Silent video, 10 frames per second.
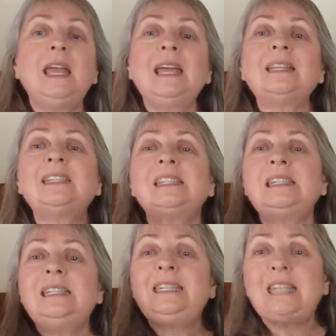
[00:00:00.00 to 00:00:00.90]
it's
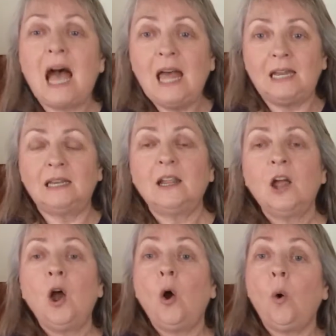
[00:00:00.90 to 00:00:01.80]
done.
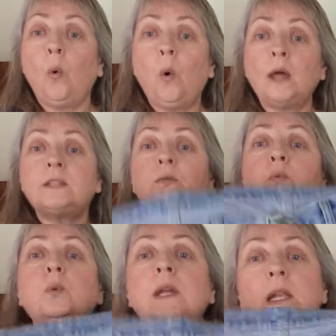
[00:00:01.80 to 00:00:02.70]
What's
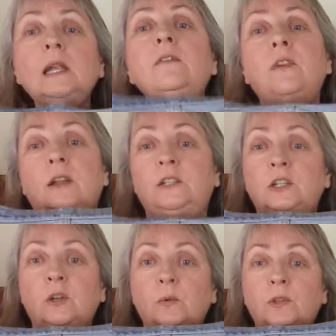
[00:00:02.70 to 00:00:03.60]
really fun to
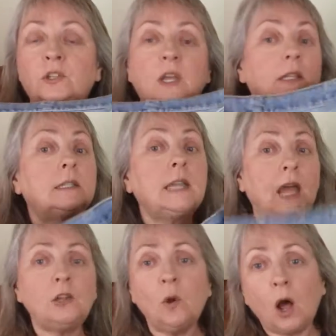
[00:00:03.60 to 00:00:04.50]
do with the jeans,
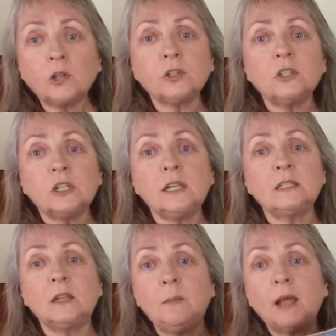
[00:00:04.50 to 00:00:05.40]
can you alter
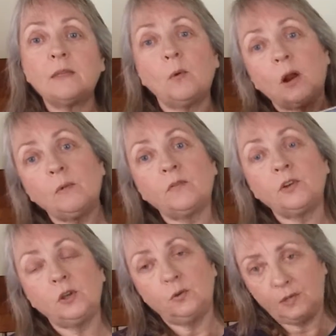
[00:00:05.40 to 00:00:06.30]
jeans and make them wearable for
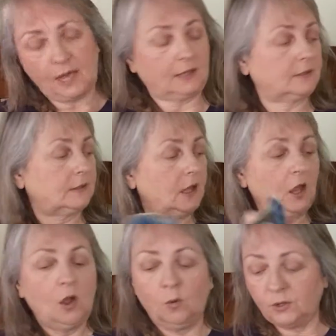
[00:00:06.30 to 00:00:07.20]
you? Yes.
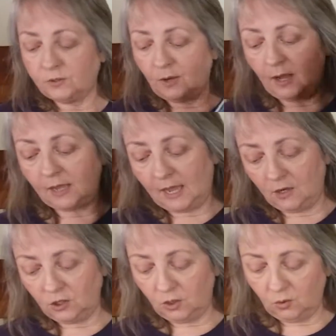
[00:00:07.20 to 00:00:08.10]

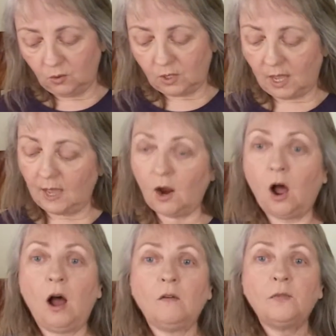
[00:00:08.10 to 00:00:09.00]
Can you cut
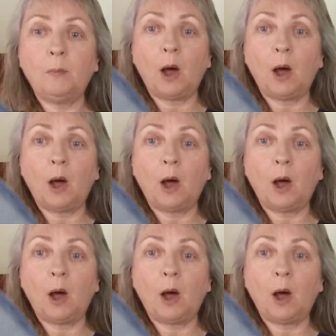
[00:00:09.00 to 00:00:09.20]
off the